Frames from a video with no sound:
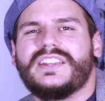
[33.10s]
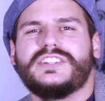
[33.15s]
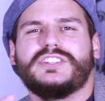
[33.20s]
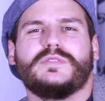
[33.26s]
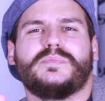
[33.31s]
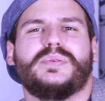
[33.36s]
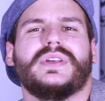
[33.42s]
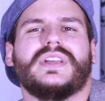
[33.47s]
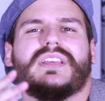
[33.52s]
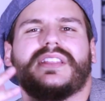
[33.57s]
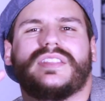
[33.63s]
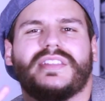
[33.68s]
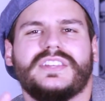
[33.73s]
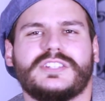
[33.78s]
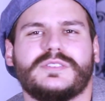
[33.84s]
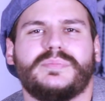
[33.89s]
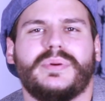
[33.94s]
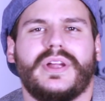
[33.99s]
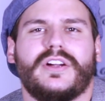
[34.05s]
did you pick
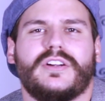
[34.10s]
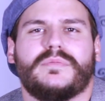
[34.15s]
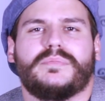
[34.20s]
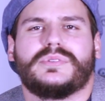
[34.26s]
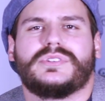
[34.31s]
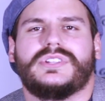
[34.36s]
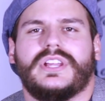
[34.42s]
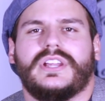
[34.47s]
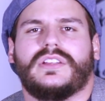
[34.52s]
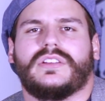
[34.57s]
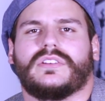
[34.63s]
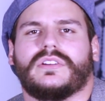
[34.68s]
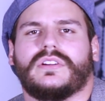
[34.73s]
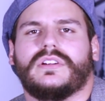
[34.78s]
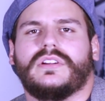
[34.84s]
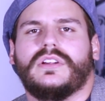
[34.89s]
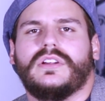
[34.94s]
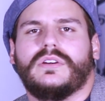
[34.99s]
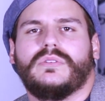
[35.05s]
this pair in
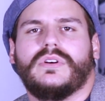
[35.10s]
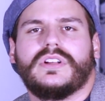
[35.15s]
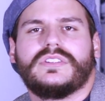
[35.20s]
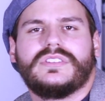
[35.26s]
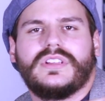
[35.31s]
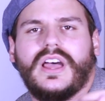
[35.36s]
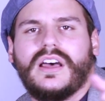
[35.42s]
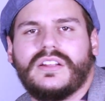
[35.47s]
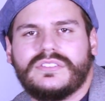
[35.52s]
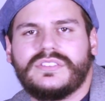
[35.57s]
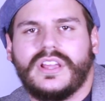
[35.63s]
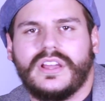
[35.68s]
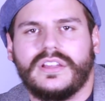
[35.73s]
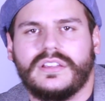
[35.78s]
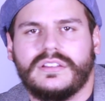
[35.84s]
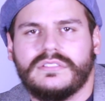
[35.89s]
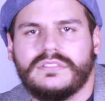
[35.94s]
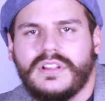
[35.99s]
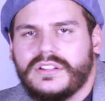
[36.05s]
particular? Well, I'll tell
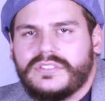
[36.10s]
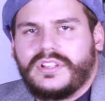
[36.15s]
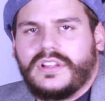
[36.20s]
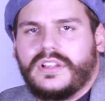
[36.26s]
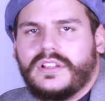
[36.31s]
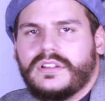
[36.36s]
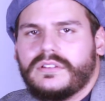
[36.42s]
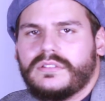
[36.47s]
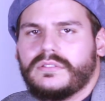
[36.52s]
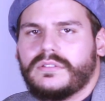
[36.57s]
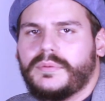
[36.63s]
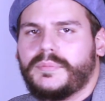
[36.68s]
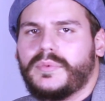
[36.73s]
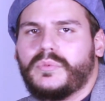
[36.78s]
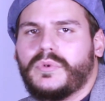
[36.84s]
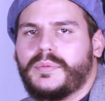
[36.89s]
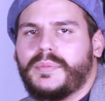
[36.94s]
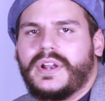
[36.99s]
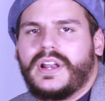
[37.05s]
you. I'll tell you. I
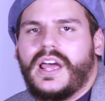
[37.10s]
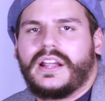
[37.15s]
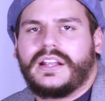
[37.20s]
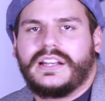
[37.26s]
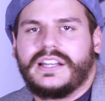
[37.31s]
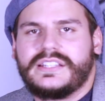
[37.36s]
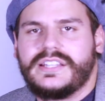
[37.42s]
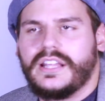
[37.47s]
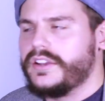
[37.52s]
mean, what am I not going to